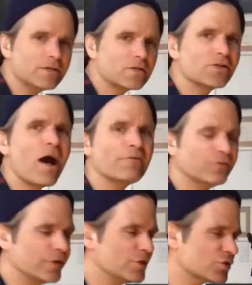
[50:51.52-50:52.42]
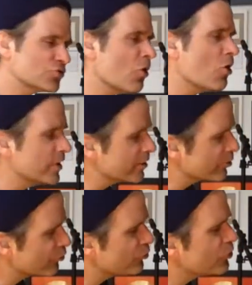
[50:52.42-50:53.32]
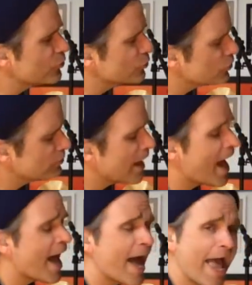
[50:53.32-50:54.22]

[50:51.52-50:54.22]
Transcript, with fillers: softly soaring through my